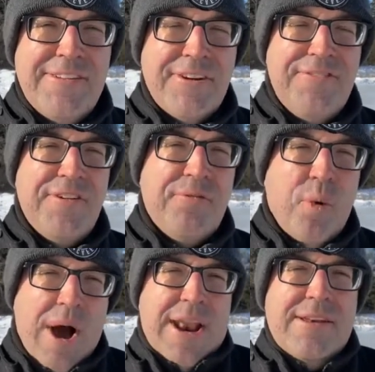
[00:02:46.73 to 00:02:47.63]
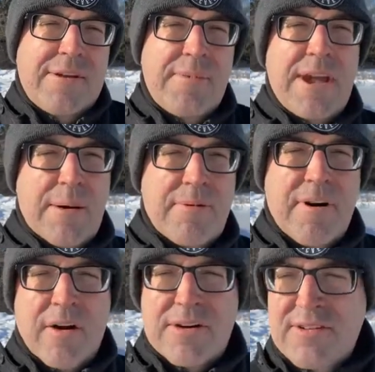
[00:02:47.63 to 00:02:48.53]
So if you've wanted to become a
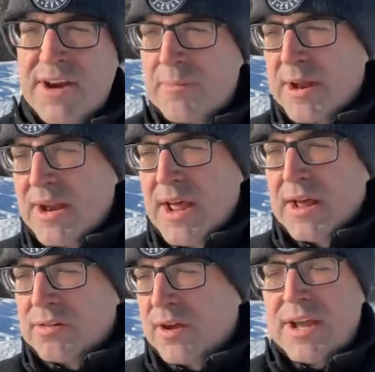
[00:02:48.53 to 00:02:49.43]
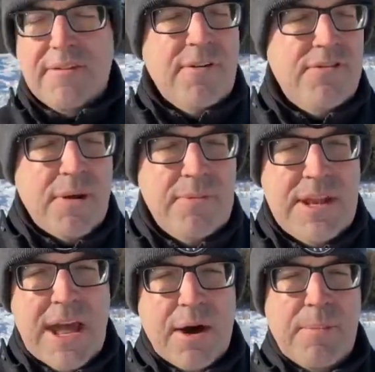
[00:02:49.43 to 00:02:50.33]
volunteer but looking for
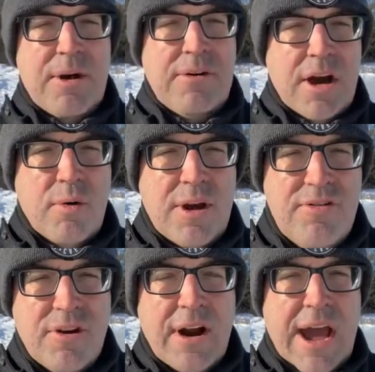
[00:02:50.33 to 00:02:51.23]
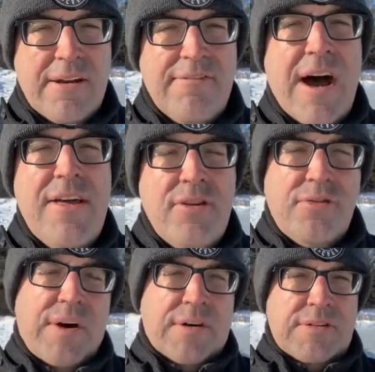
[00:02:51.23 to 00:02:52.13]
something to help out, not quite sure how to find
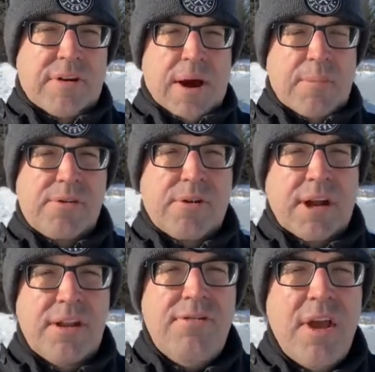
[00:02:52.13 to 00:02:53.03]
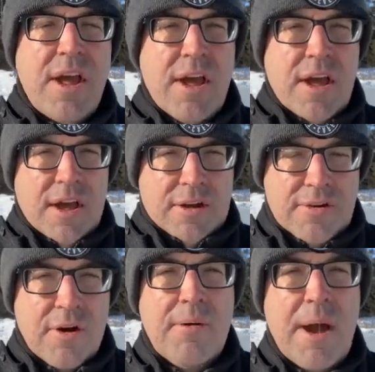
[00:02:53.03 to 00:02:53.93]
those volunteer opportunities,
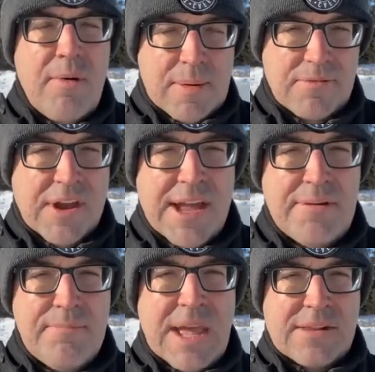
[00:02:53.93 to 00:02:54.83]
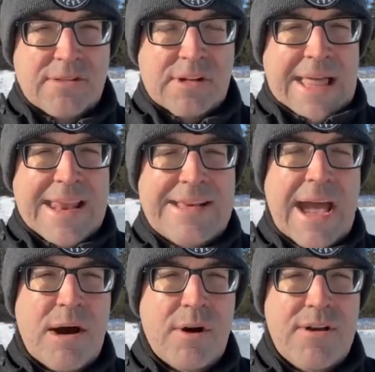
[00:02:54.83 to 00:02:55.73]
go to my website. It's
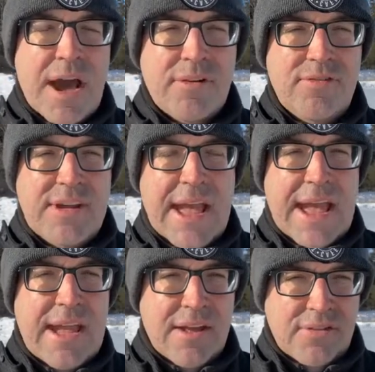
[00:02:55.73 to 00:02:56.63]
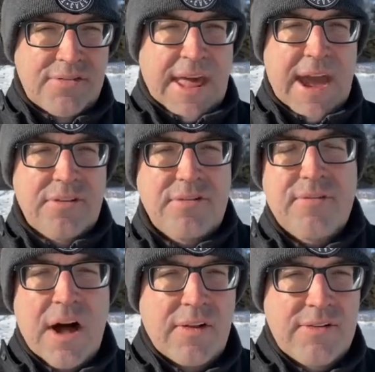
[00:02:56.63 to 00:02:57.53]

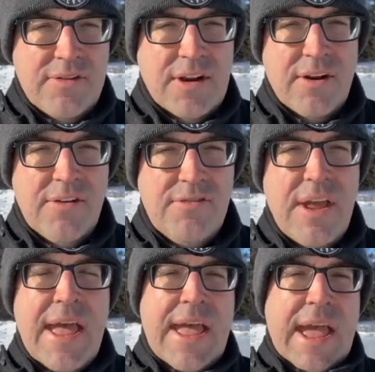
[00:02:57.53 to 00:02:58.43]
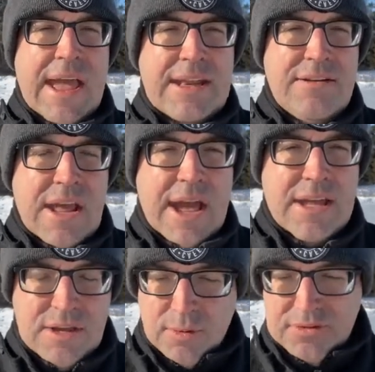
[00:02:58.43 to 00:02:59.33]
glengower.ca/volunteers, and
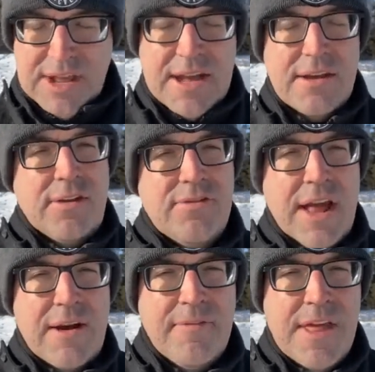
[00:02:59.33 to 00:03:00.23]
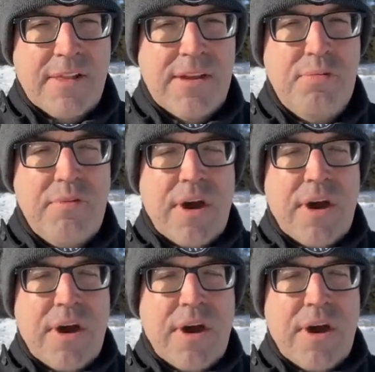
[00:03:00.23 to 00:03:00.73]
you will see how you can sign up for that list.